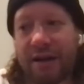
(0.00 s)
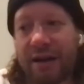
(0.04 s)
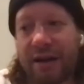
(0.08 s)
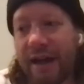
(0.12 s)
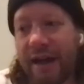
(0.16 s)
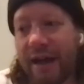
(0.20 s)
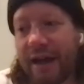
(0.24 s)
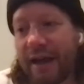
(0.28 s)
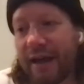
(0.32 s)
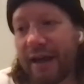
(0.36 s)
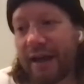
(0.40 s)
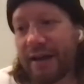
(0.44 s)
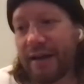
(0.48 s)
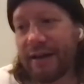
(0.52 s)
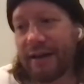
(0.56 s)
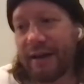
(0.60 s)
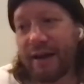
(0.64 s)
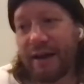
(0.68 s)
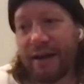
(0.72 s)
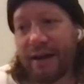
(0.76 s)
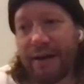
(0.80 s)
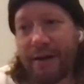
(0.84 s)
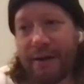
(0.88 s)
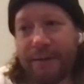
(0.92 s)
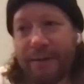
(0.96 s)
And
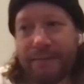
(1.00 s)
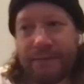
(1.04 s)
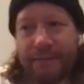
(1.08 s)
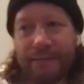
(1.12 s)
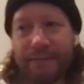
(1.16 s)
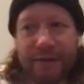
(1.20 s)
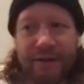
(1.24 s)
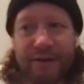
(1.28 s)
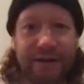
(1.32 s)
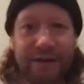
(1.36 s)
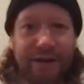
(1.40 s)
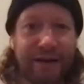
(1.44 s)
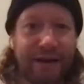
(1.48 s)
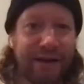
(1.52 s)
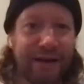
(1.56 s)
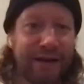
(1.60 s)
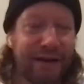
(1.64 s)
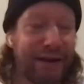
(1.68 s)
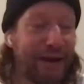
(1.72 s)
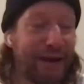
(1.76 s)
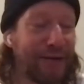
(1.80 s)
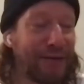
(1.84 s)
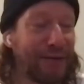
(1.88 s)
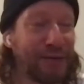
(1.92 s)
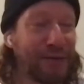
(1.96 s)

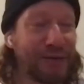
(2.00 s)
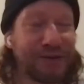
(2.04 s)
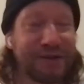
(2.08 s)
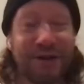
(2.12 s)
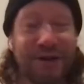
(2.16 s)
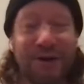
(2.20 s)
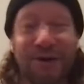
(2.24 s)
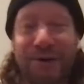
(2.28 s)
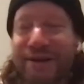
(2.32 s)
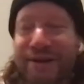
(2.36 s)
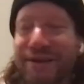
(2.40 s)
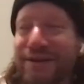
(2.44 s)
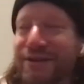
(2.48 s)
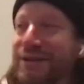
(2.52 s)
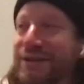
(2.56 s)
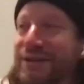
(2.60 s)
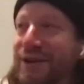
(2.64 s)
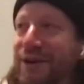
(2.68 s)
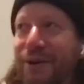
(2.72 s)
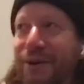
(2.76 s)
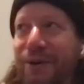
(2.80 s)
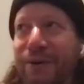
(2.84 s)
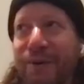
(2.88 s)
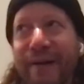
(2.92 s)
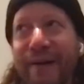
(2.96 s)
it was going
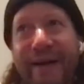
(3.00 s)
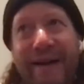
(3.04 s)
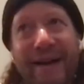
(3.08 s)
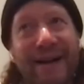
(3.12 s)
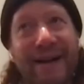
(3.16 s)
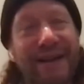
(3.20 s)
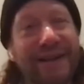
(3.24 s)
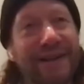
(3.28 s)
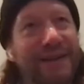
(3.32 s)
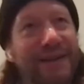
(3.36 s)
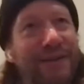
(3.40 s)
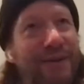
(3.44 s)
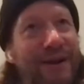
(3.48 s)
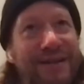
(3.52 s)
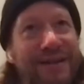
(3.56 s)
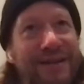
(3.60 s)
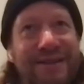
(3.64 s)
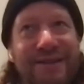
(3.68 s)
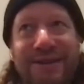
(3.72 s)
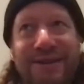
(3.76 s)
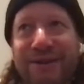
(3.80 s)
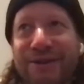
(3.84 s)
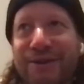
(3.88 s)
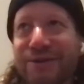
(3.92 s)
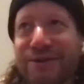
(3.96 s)
so well. The
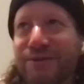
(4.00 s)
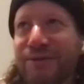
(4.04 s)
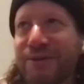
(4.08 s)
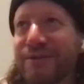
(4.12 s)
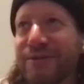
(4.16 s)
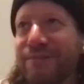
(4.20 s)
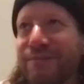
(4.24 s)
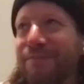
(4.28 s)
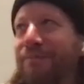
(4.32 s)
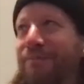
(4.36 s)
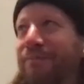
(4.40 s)
West Coast was